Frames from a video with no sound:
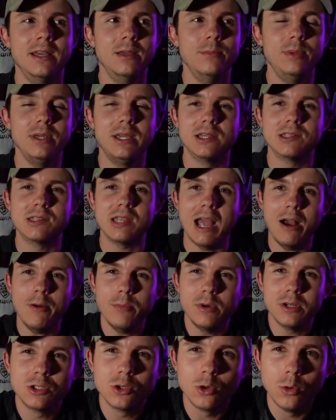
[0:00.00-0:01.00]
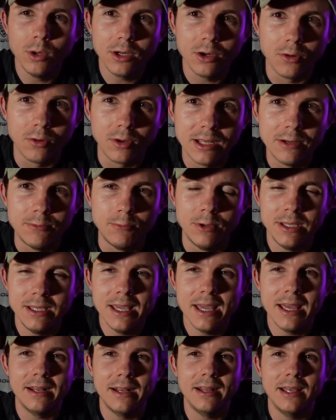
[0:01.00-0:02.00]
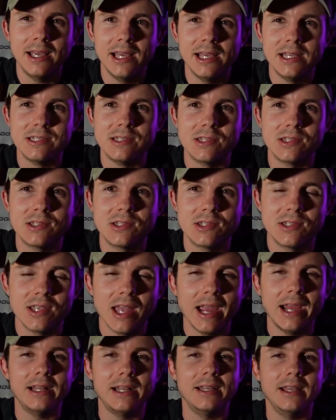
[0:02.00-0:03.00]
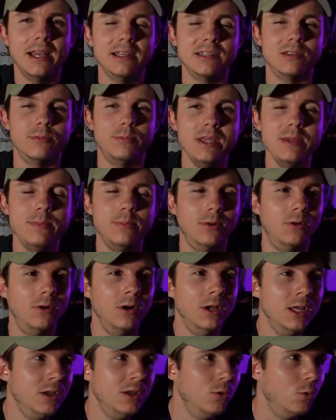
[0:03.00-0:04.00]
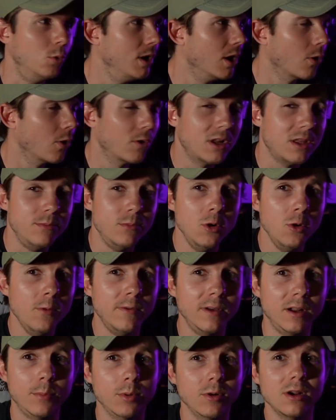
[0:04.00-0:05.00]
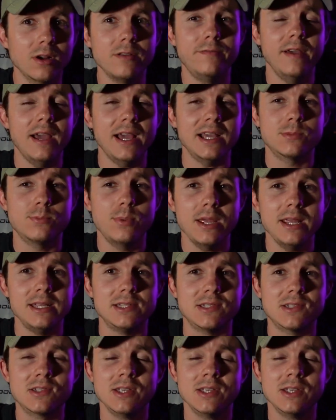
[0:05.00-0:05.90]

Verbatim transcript: Because how much quicker can we get as a society, as a people? We already move at a pretty fast pace.